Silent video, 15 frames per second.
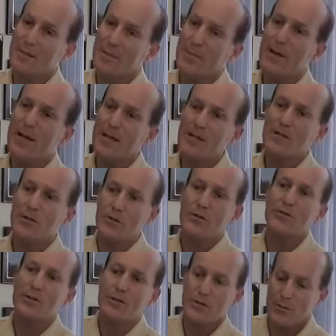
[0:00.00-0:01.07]
It depends on your
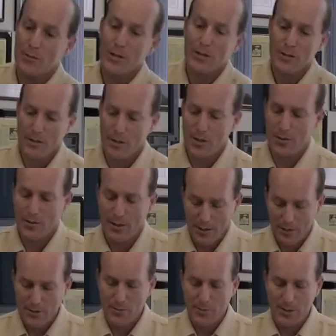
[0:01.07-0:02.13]
situation, though, and I'll
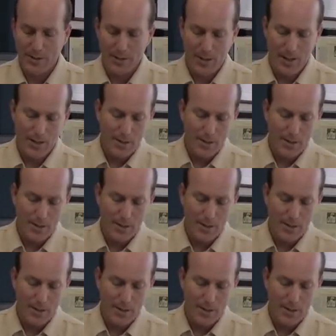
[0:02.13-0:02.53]
explain that.